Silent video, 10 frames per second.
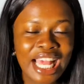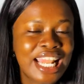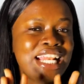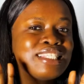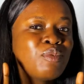
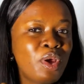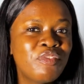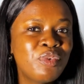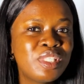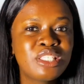That is one
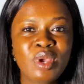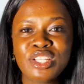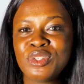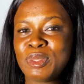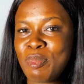of the reasons why you
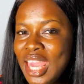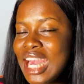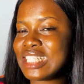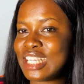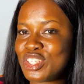should pay
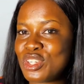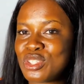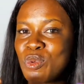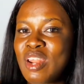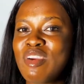attention
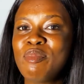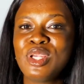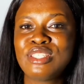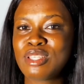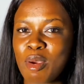to whatever I'm
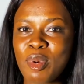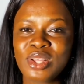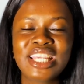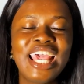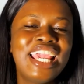going to talk
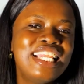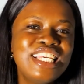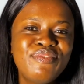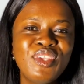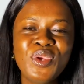about in
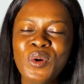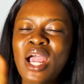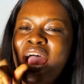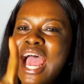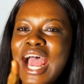this video
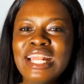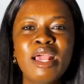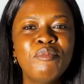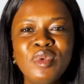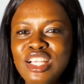and
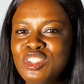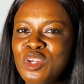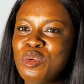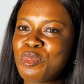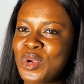make sure
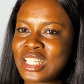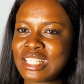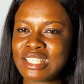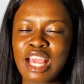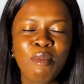you practice.